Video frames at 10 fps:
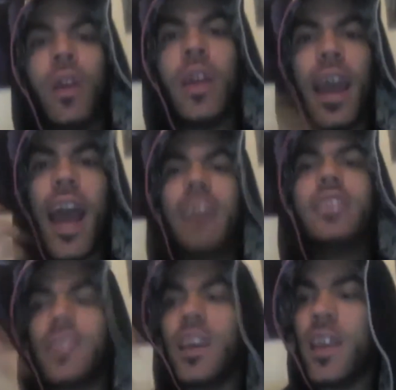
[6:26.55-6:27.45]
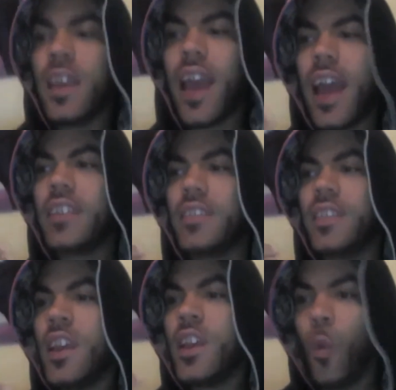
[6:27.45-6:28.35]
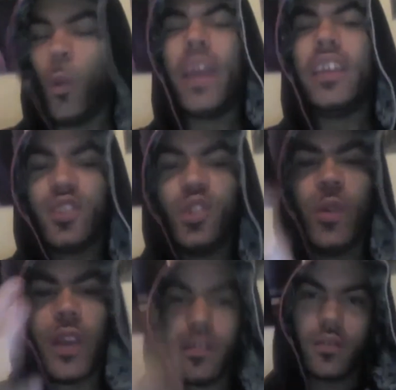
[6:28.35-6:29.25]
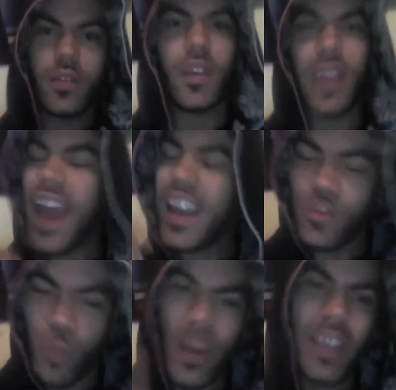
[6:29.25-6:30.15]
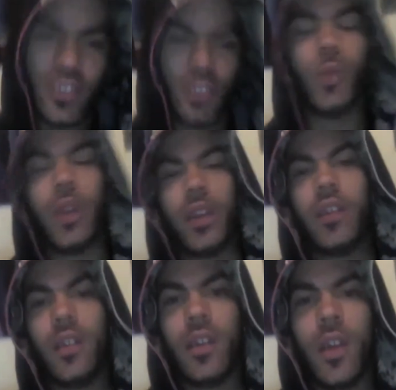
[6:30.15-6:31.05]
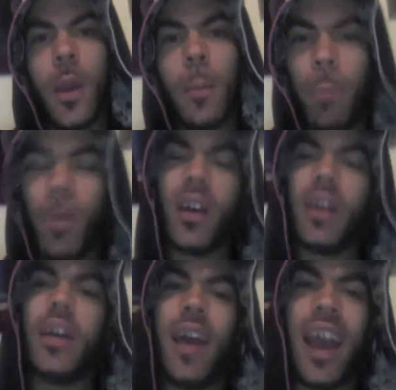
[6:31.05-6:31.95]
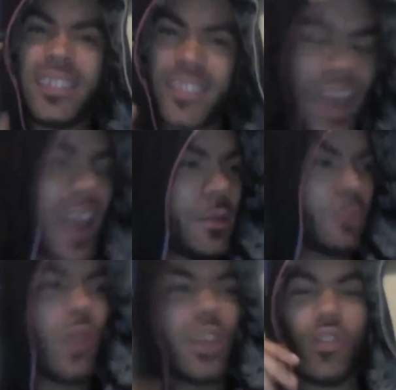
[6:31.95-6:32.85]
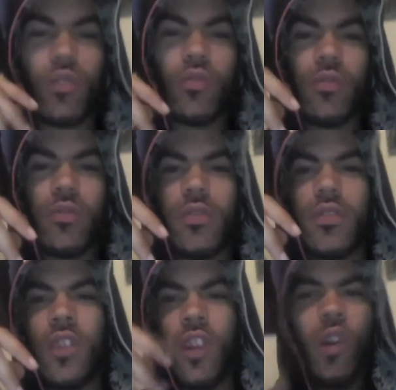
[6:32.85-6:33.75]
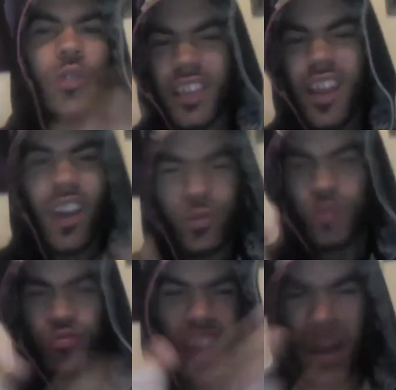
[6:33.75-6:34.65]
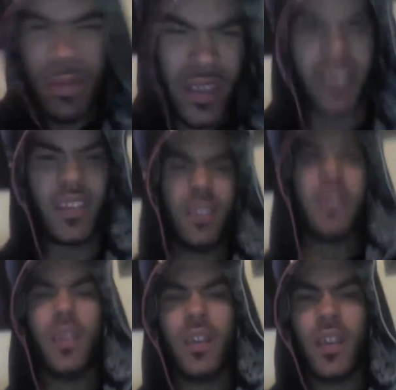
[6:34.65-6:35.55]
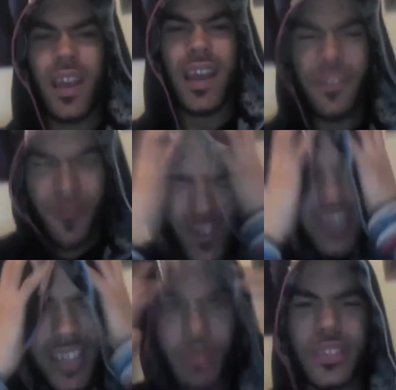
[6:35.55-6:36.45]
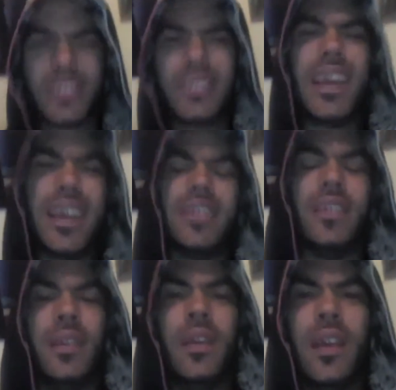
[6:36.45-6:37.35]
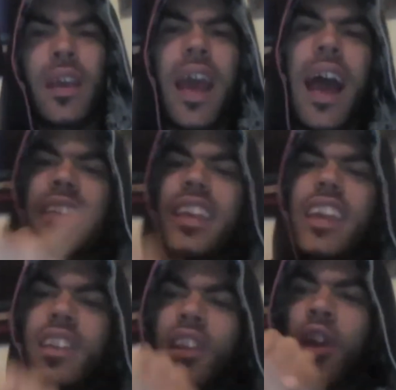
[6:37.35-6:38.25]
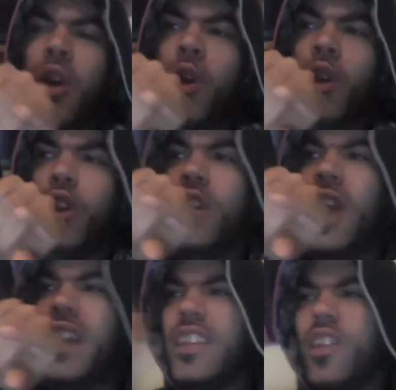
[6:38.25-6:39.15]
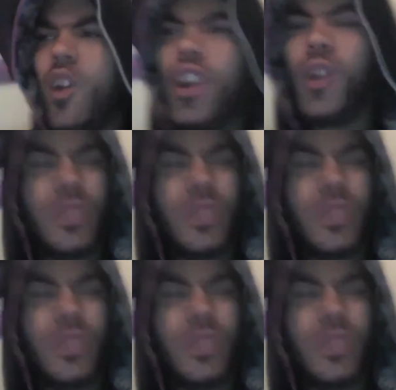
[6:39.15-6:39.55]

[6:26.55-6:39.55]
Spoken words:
It has weight to it. It has weight to it. But at times when Loaded Lux was rapping and the things he was saying, and then Hollow was